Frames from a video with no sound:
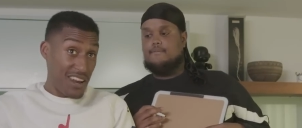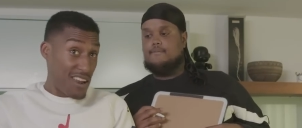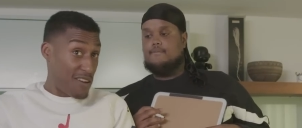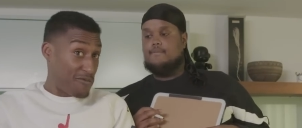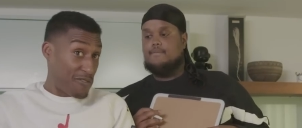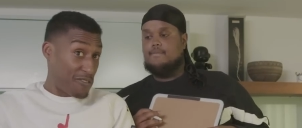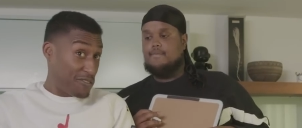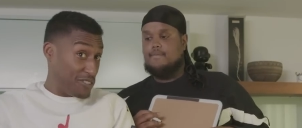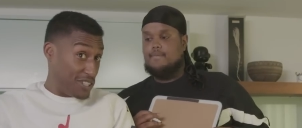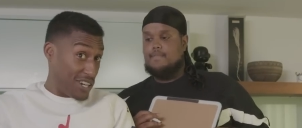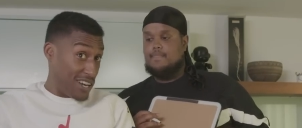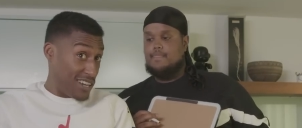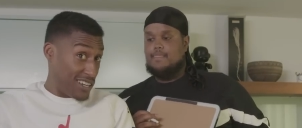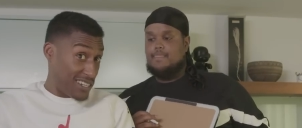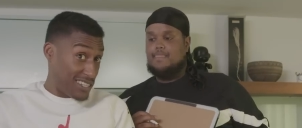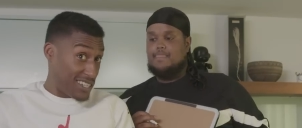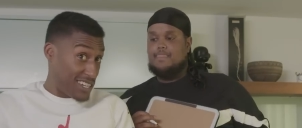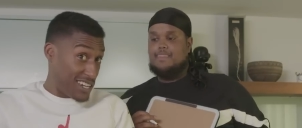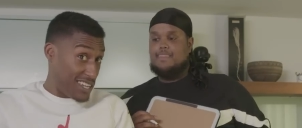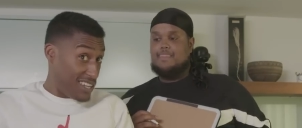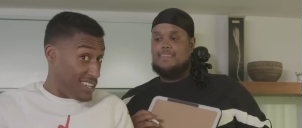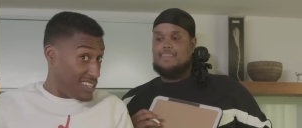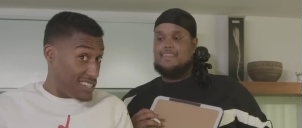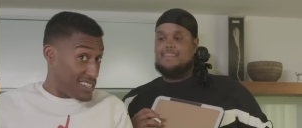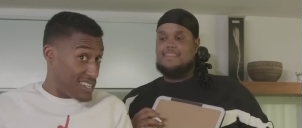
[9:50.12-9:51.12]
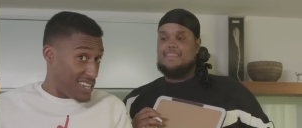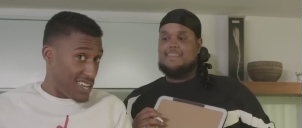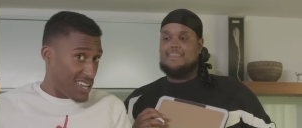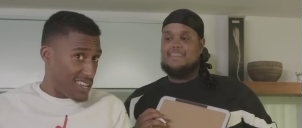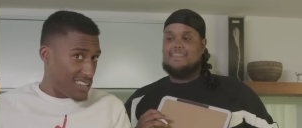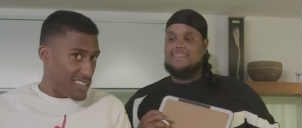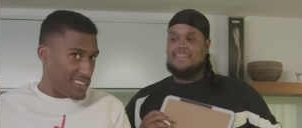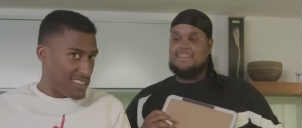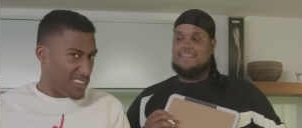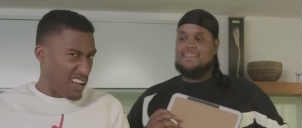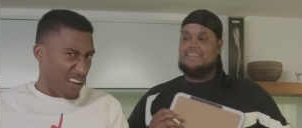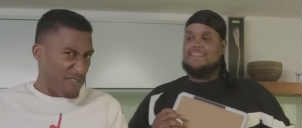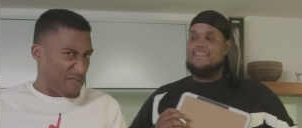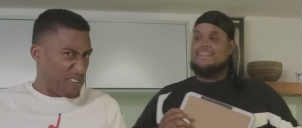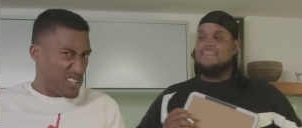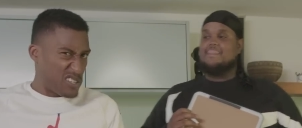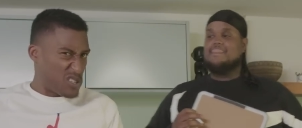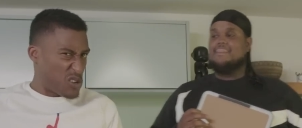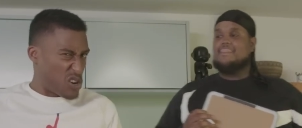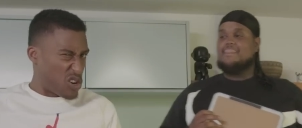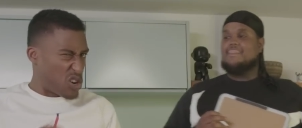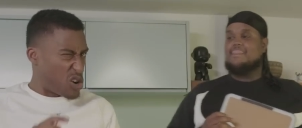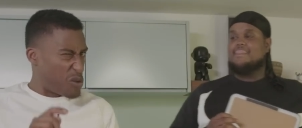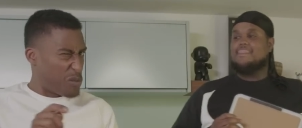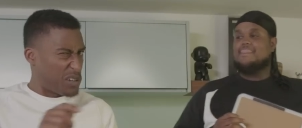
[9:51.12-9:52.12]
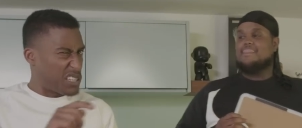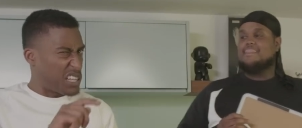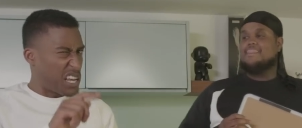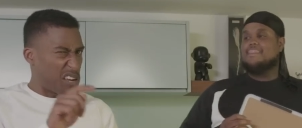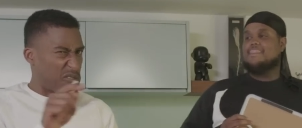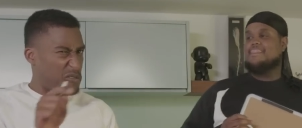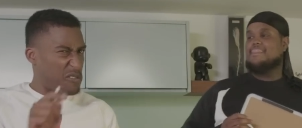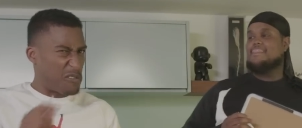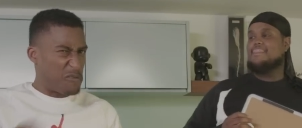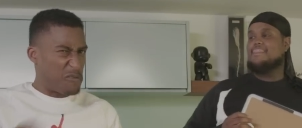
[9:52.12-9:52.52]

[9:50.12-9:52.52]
Speaker 1: They love off Chunkz, innit? You see it? Nothing to accommodate